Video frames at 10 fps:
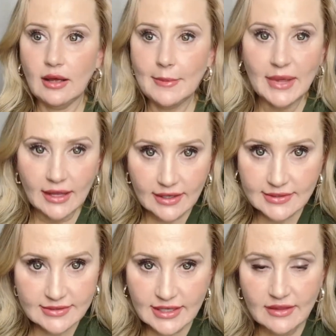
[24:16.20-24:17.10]

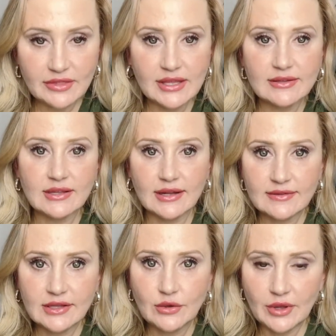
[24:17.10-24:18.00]
amazed at things that I
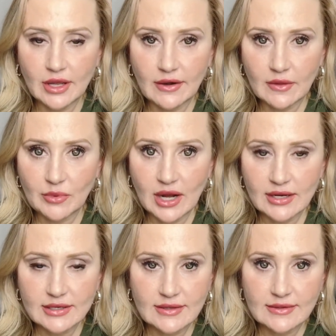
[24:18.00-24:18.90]
see going on in the
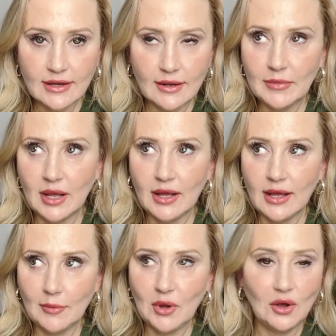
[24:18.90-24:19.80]
practice. And I'm
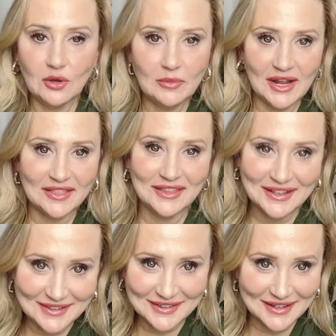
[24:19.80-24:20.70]
appalled by
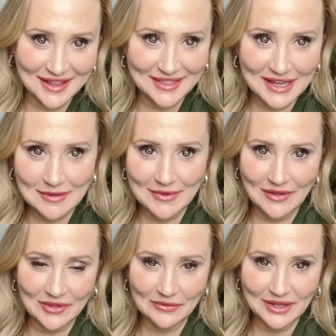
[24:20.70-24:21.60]
things that I think
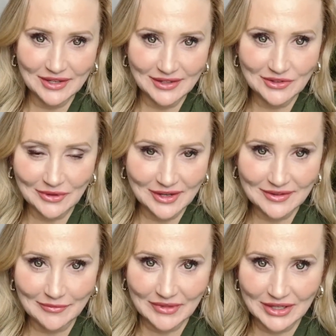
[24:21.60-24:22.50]
about that we did
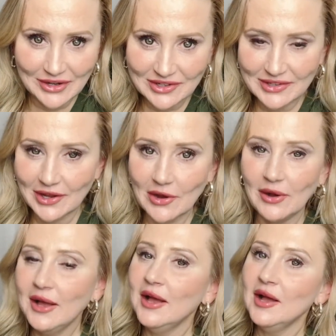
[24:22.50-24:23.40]
20-something years ago.
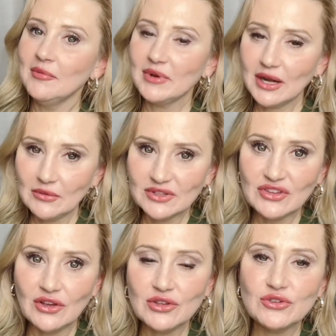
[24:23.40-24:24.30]
But I will
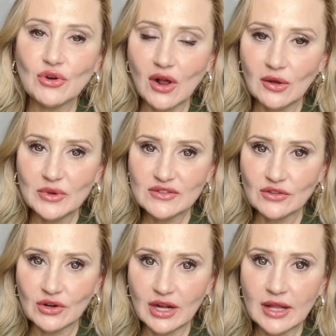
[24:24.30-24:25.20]
tell you, you're always
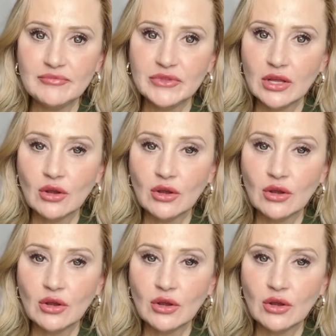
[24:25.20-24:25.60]
learning.